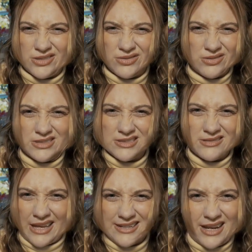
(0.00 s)

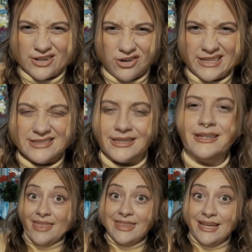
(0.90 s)
It's like not crazy.
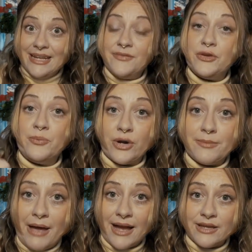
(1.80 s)
And then if you
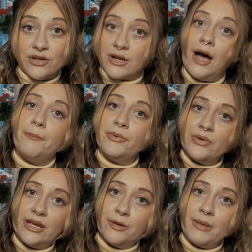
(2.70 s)
bring back your cup, you
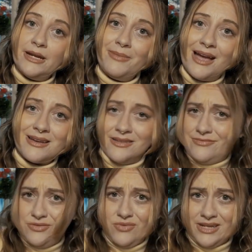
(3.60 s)
get your money back.
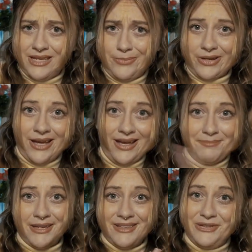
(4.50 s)
If you want to keep your cup,
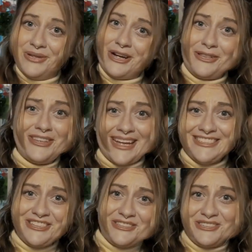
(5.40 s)
you get a
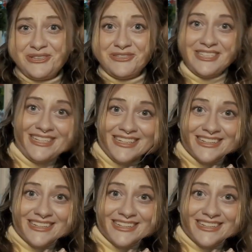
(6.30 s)
nice little souvenir.